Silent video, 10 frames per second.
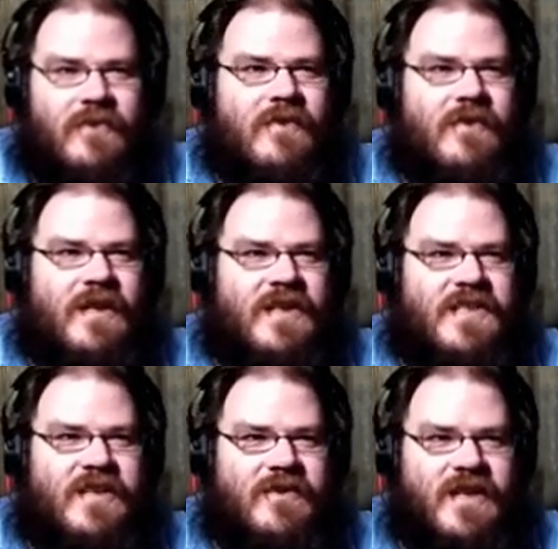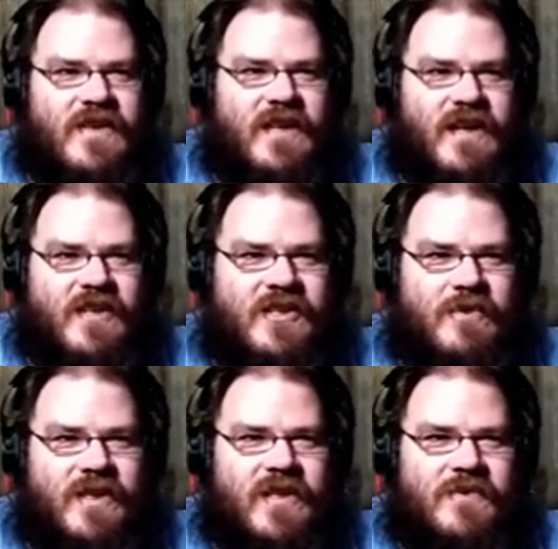Let's see if anything actually
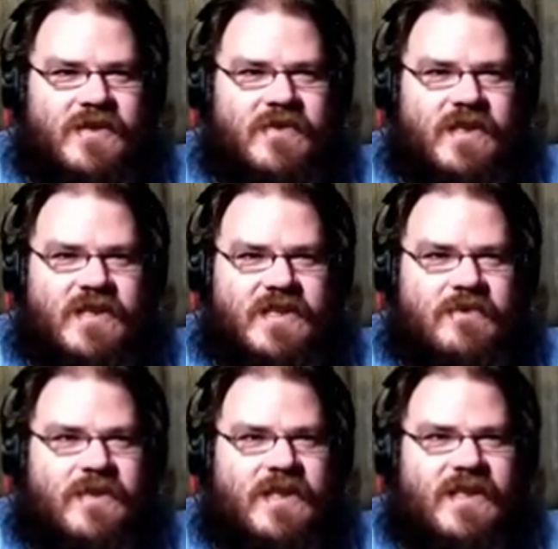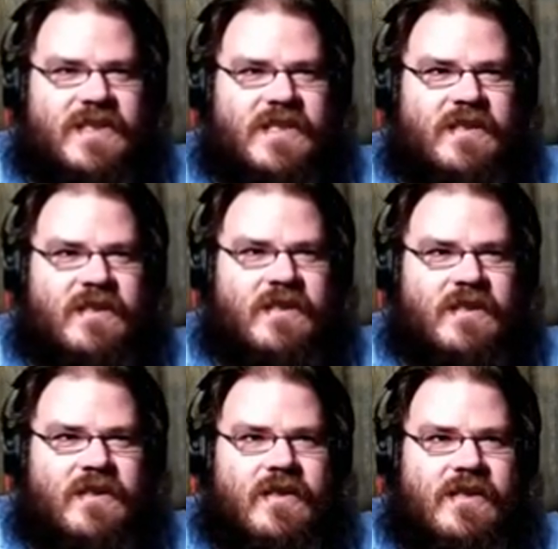becomes of this, because
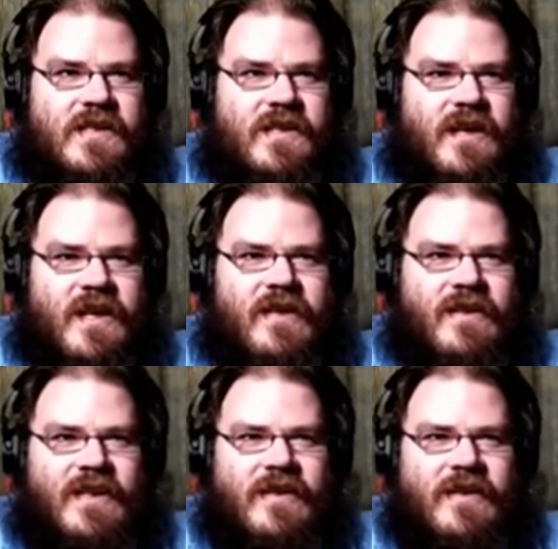it's unlikely.